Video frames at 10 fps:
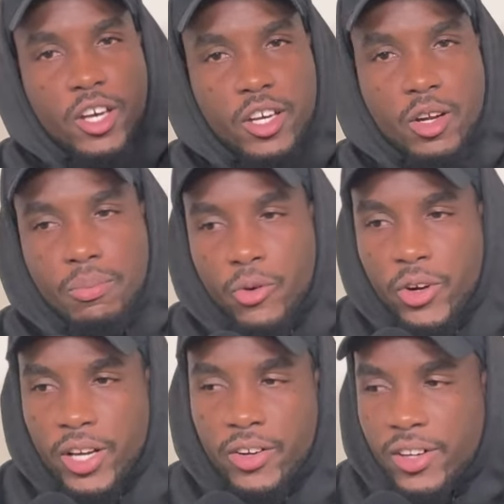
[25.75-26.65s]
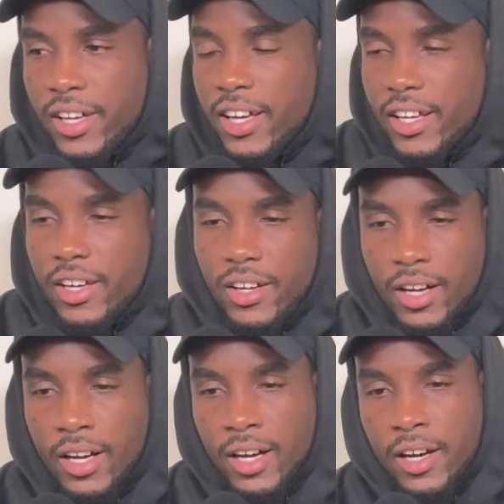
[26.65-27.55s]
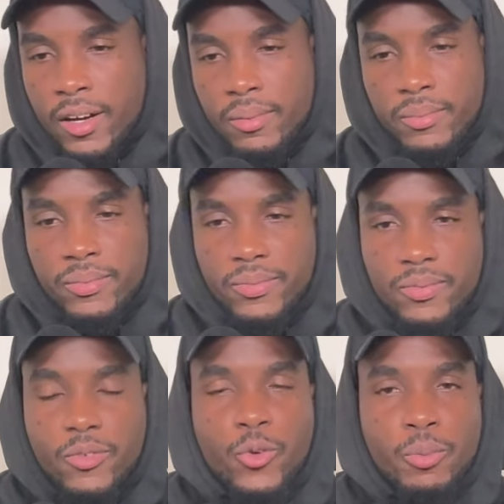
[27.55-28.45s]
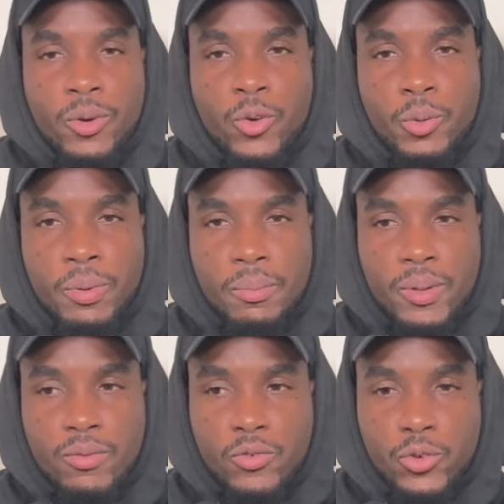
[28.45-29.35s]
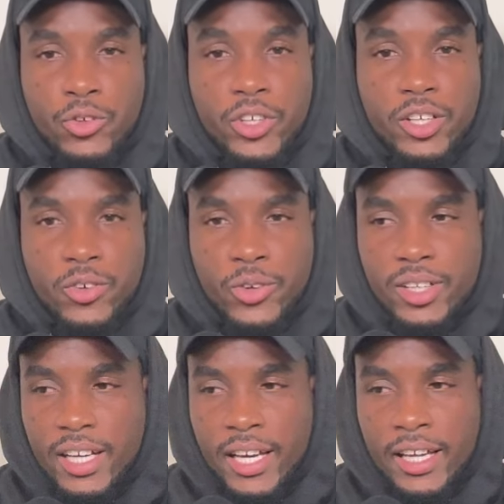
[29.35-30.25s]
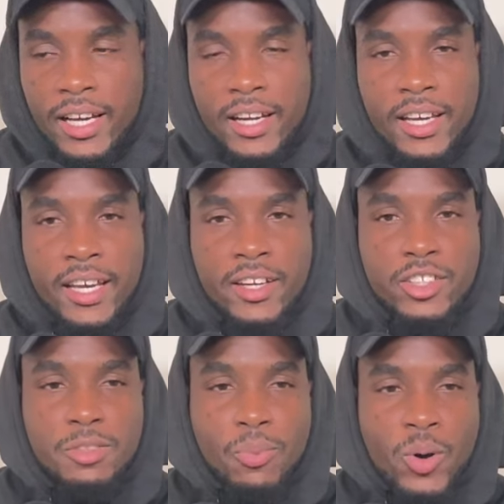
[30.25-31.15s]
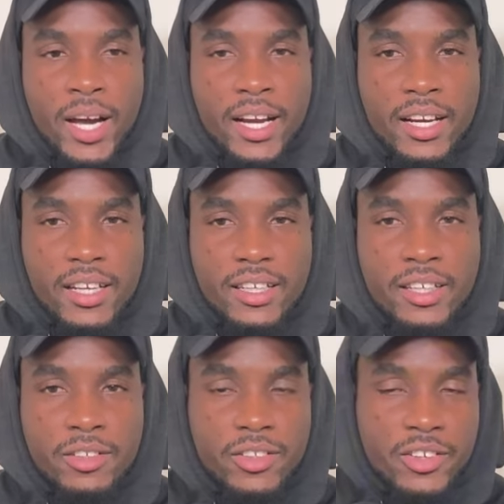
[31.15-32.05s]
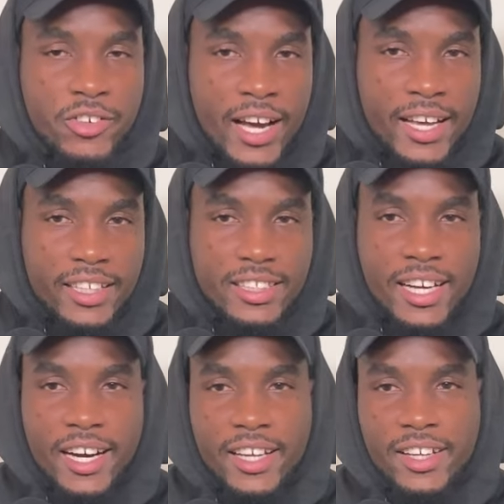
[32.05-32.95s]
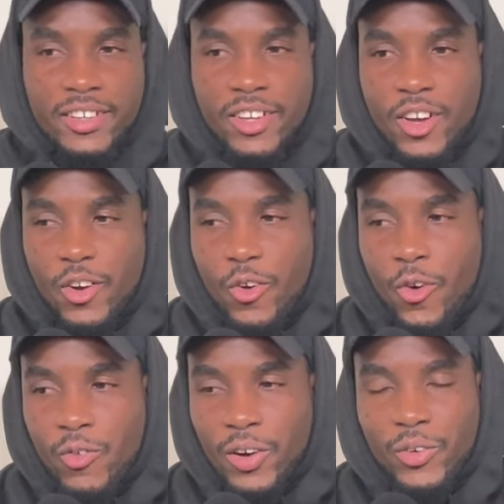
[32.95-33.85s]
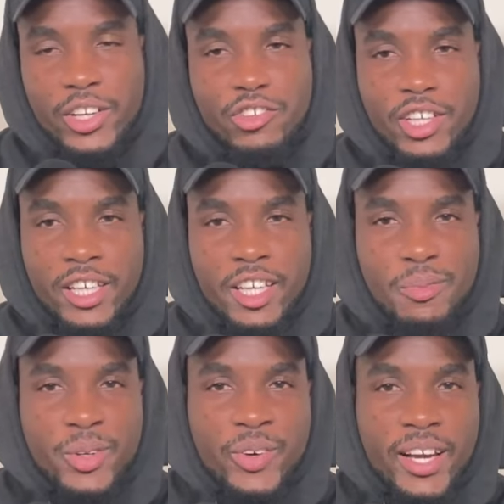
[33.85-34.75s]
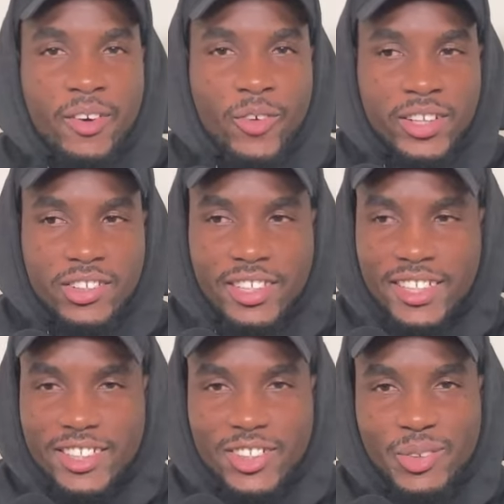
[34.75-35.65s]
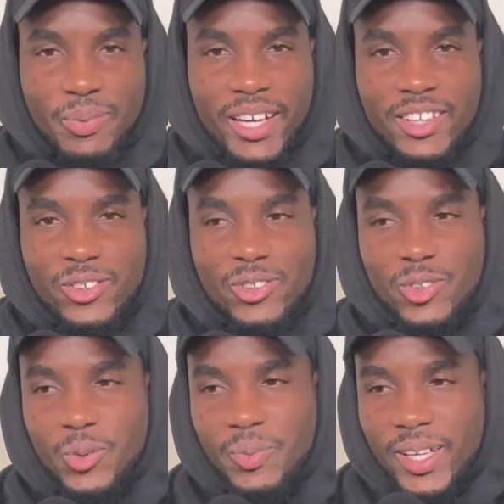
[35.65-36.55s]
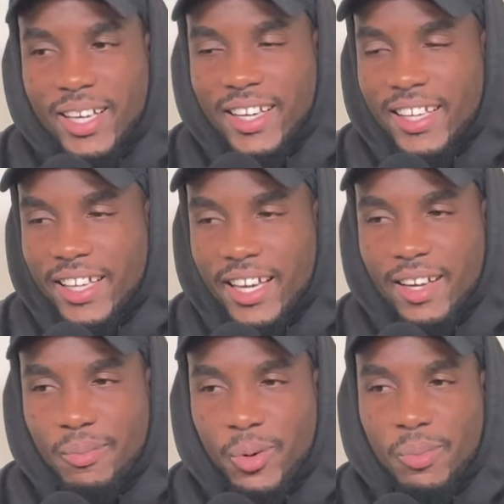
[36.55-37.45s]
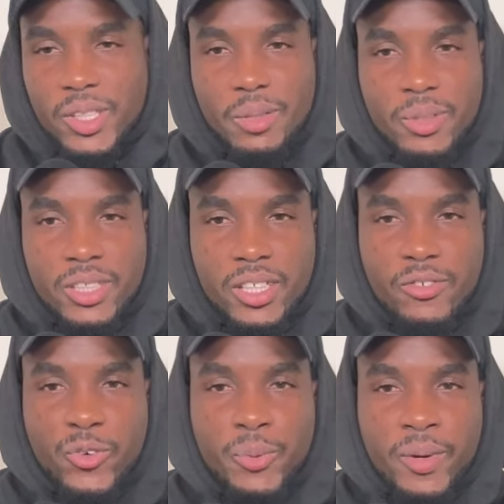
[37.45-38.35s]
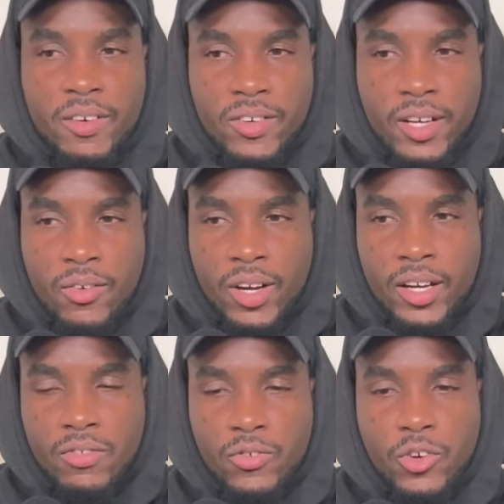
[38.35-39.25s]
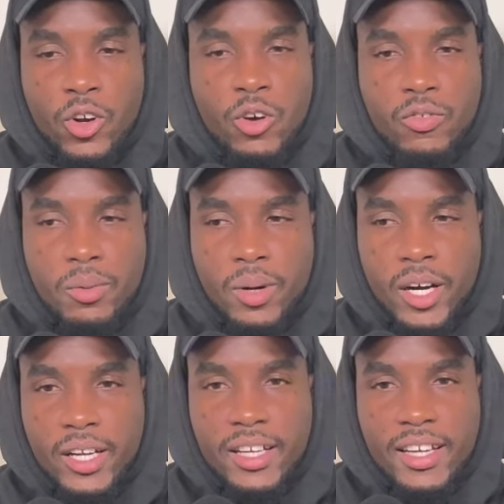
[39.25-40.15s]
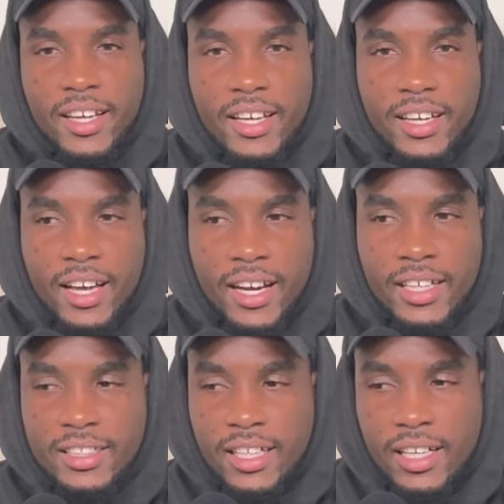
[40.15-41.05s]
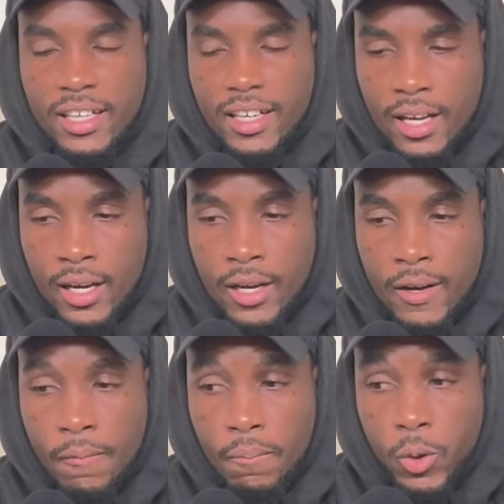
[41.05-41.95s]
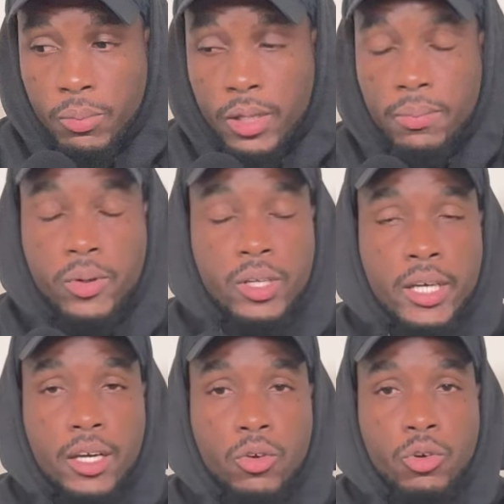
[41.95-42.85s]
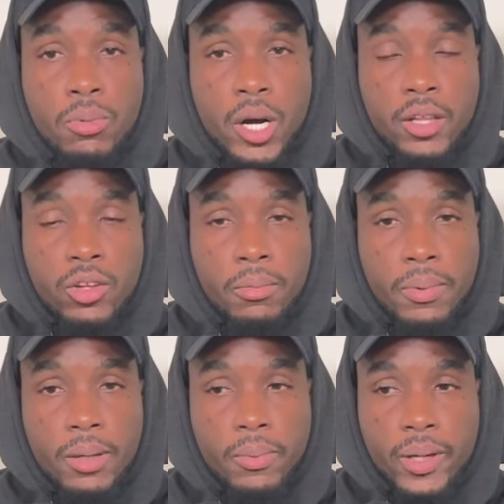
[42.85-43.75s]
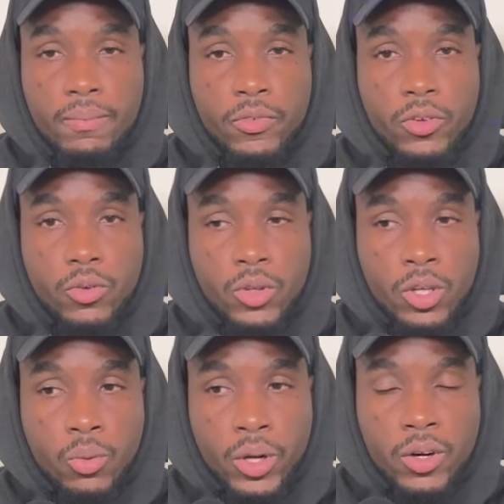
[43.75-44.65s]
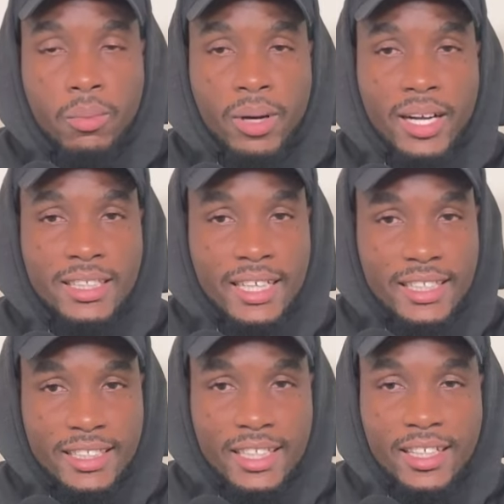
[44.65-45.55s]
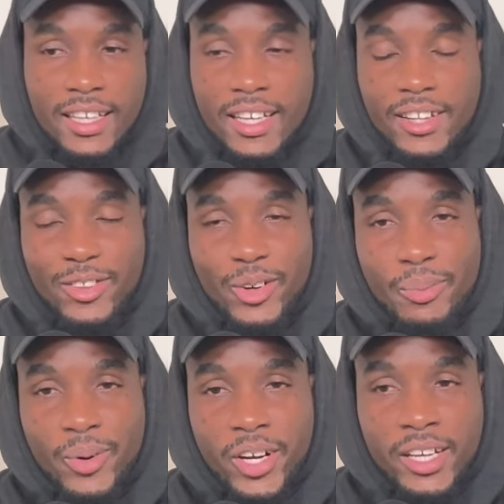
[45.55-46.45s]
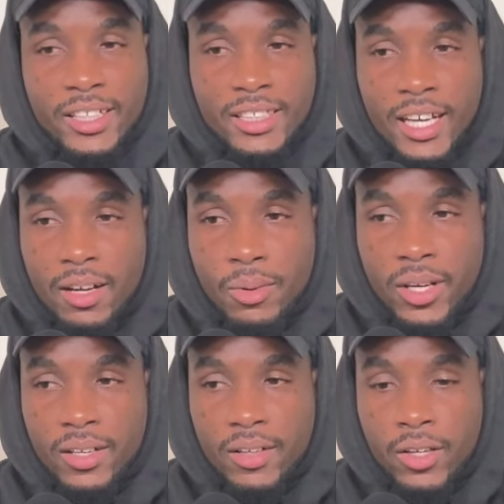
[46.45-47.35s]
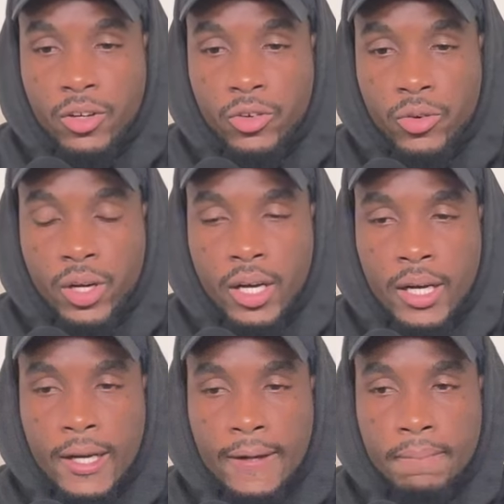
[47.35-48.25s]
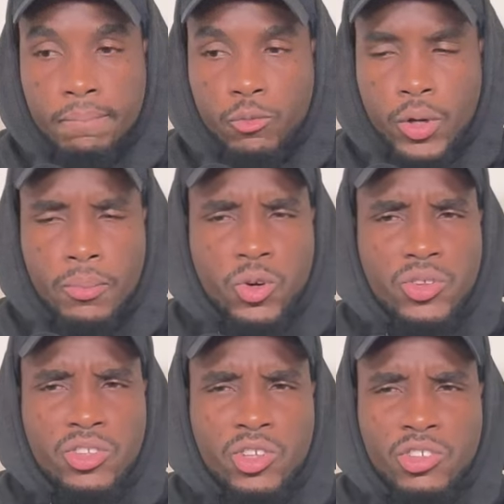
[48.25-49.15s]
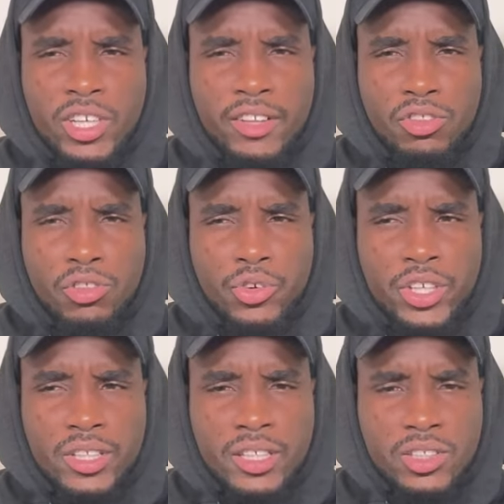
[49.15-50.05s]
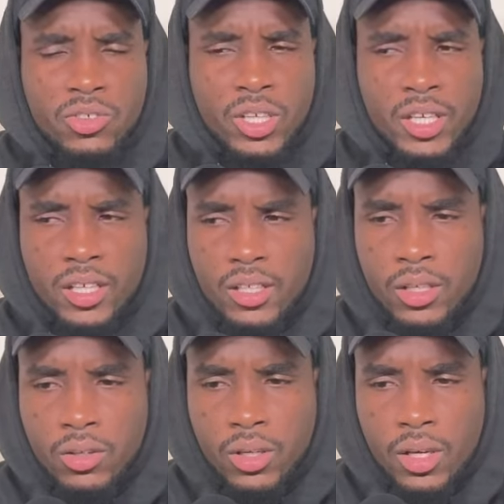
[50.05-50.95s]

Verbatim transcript: you know proud of you you know um hope you cook the people in food really good and, ain't you know spoil the, the rice or you know overcook the chicken meanwhile you're watching your son by YouTube yeah but bless up yourself hope you're having a wonderful lovely morning you understand um but people yeah good morning to the people them you know welcome back as I said to the morning insider man you don't know um I'm going to touch on three things today you know